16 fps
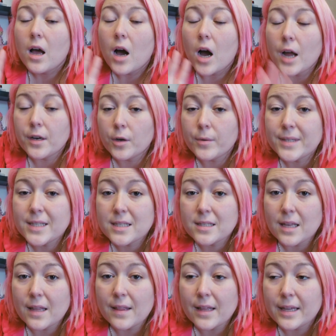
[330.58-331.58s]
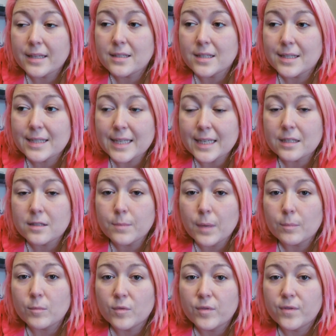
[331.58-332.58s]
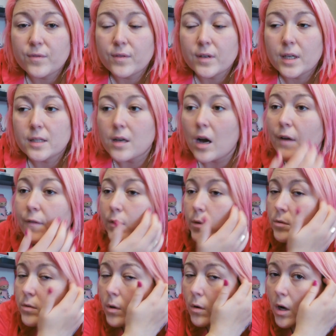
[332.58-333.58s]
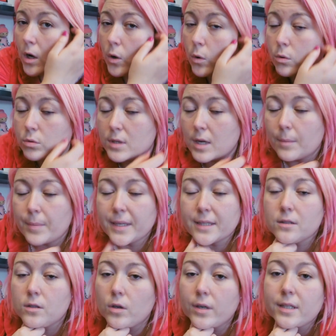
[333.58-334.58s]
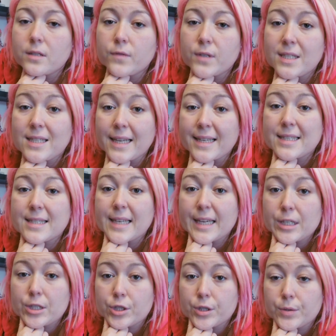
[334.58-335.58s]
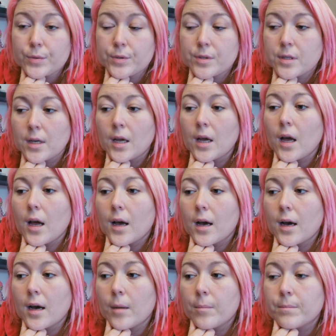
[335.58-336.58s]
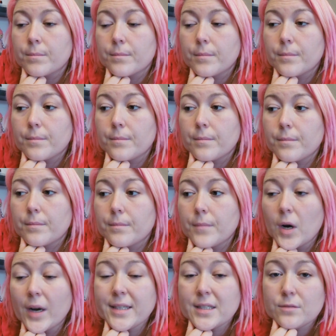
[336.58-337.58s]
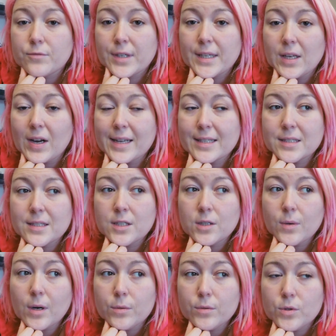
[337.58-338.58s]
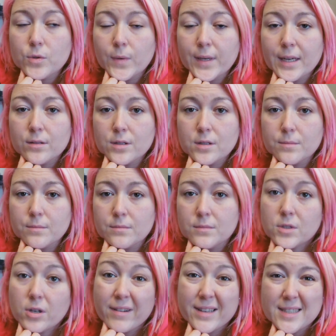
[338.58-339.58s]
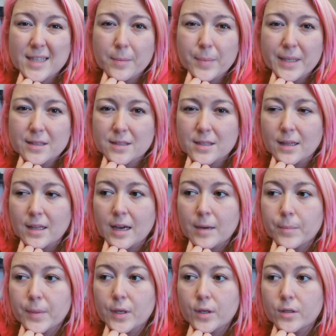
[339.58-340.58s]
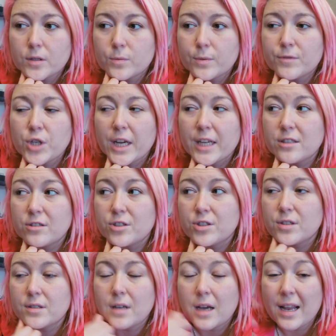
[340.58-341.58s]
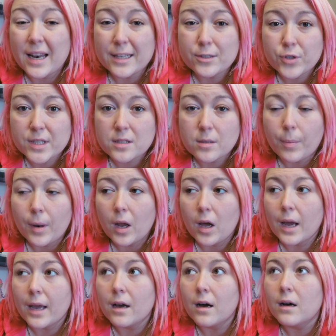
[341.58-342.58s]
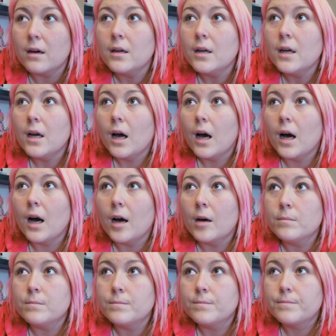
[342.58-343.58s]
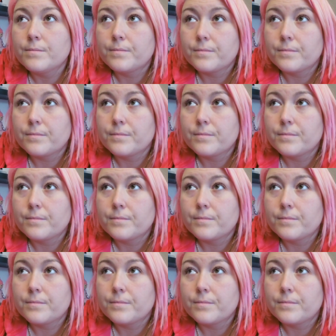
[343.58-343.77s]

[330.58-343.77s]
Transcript: I know it's it's a six month. I thought it was a quarter, but it's not. It's for six issues. Um, I didn't realise until I was sorting out some direct debits and that because we've changed electric supplier, um,